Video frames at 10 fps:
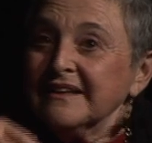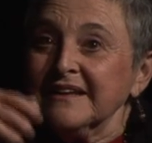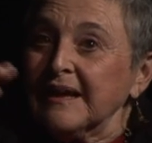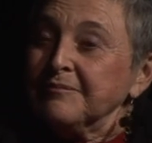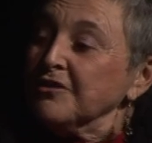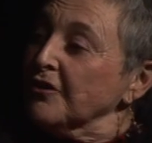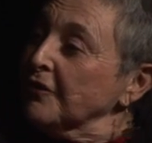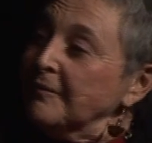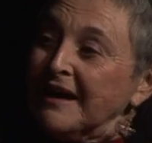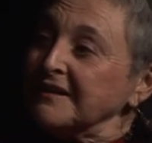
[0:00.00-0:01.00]
They kept the
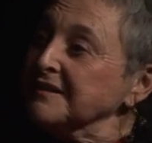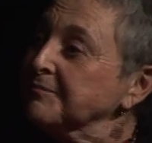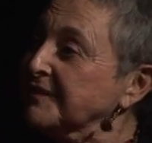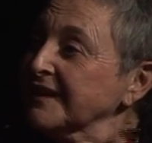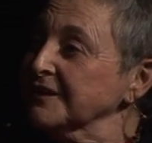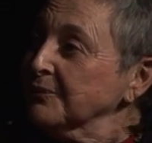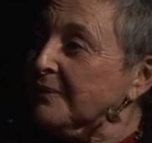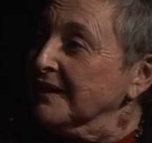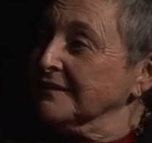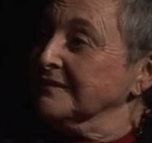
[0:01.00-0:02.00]
whole back of the
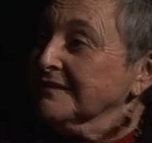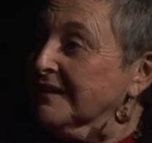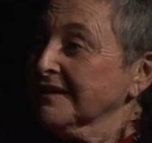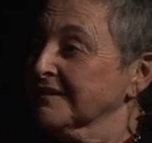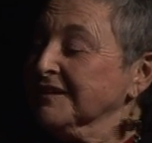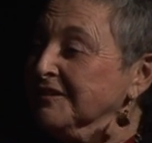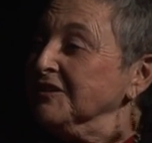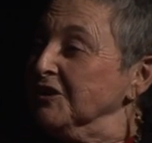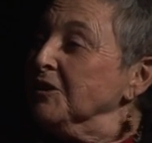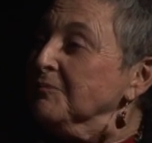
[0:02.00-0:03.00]
plane well, I
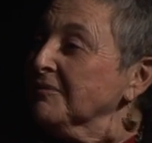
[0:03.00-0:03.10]
think,